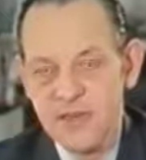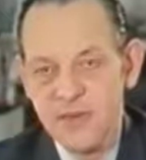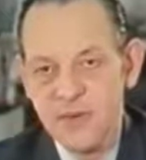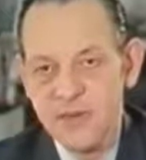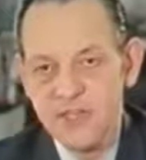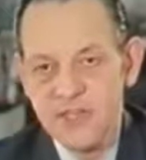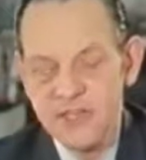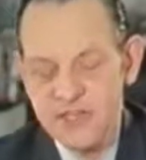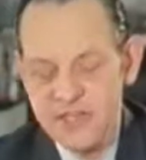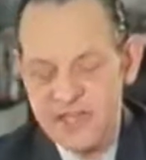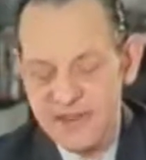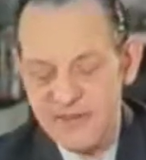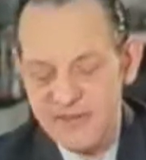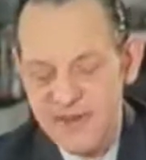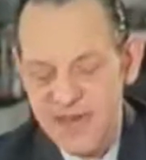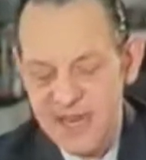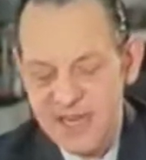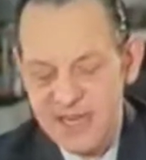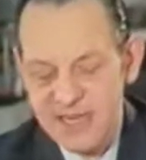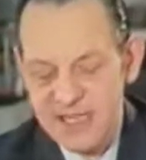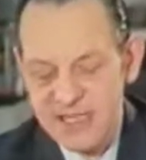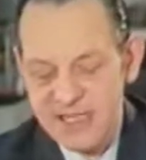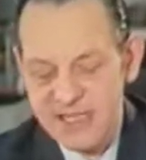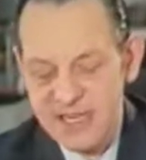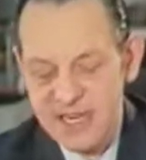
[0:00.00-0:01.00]
We should
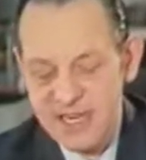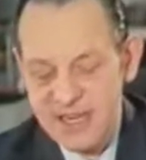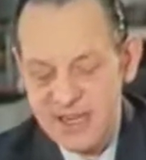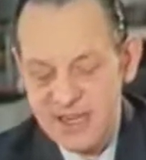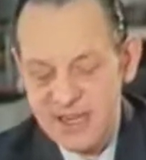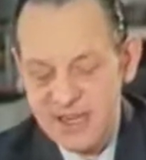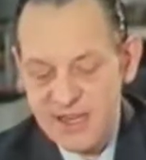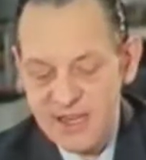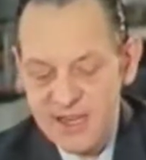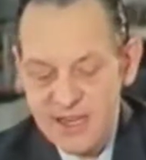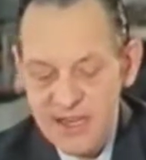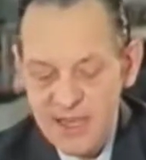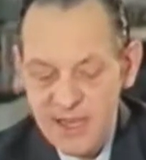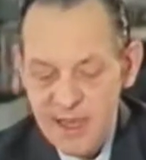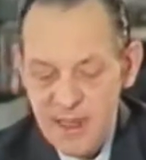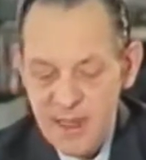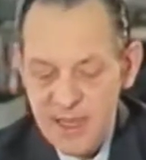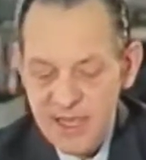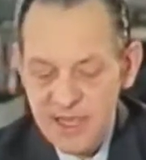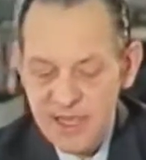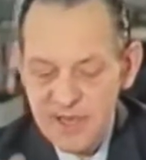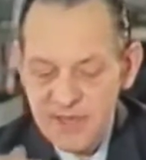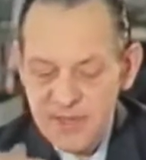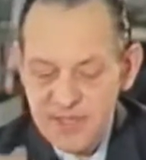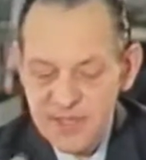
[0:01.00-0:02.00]
divide the cylinder
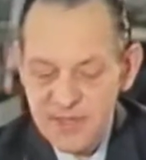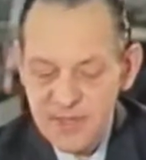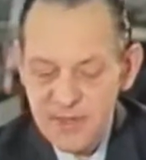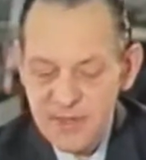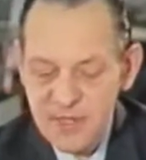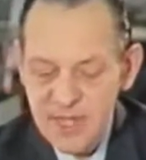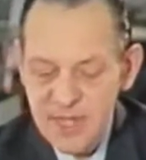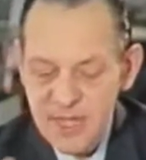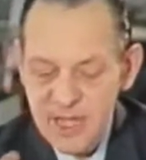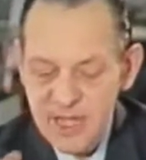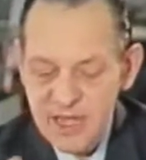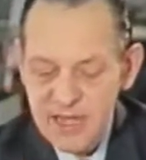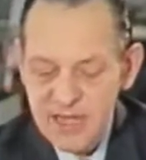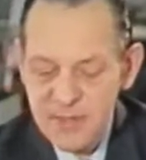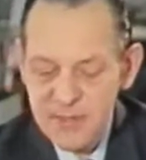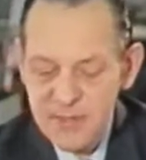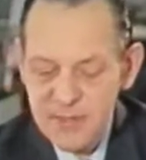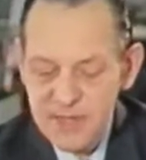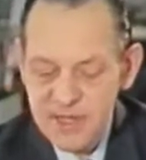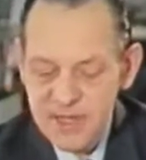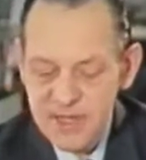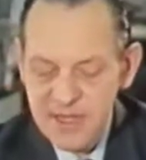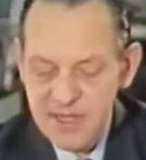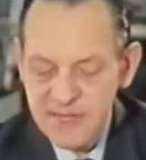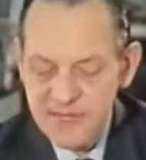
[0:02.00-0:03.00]
into a
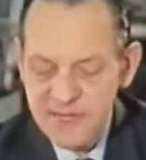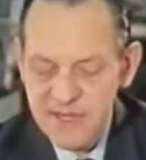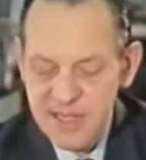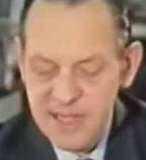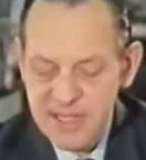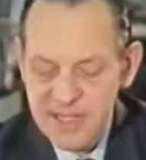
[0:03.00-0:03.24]
number of